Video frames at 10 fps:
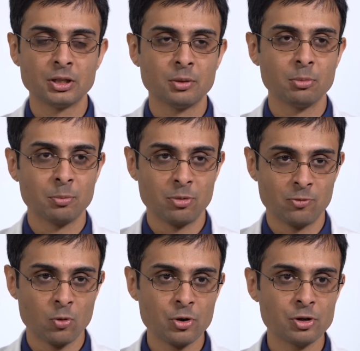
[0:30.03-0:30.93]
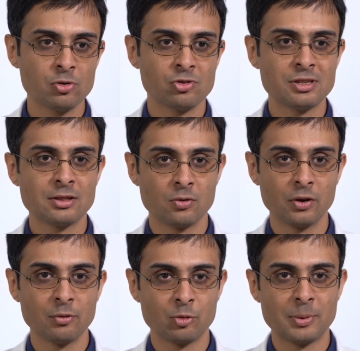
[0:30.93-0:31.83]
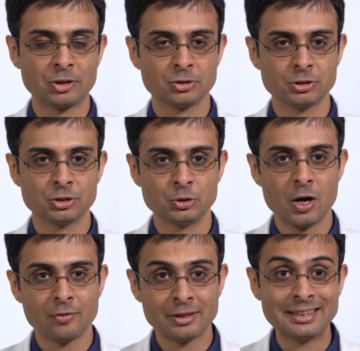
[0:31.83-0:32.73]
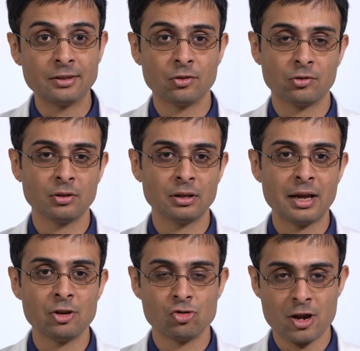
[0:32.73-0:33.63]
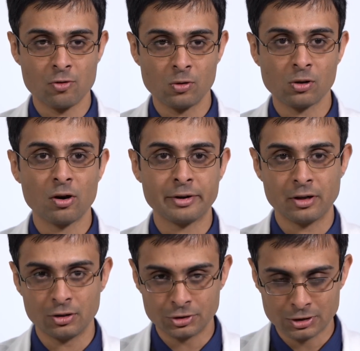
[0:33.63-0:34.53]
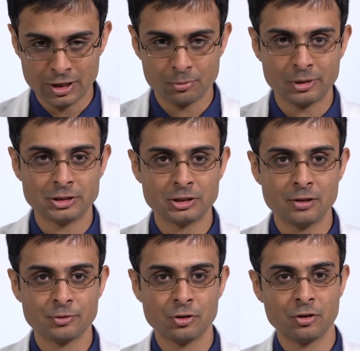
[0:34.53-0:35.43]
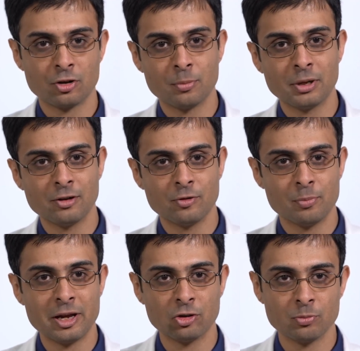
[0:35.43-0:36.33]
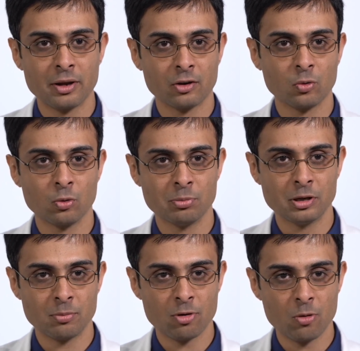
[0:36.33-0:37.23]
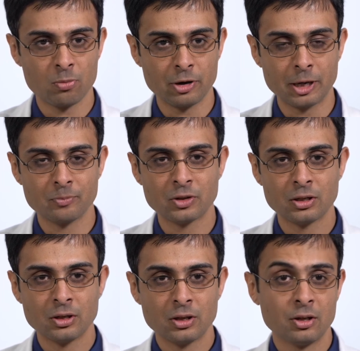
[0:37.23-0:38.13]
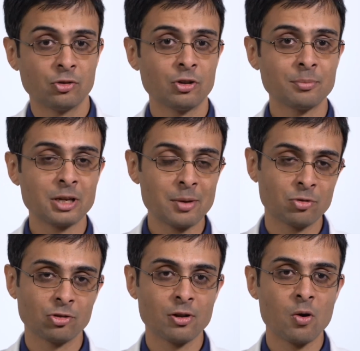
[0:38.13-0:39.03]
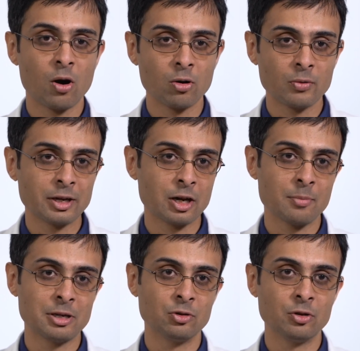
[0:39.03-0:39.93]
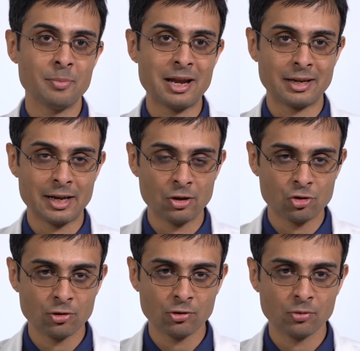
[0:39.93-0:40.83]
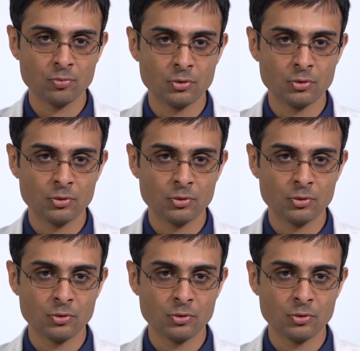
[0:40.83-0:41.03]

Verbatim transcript: But before you see the rhythm specialist, you often need to see a general cardiologist like myself to determine if a pacemaker would be appropriate. Sometimes slow heart rate can be due to medications.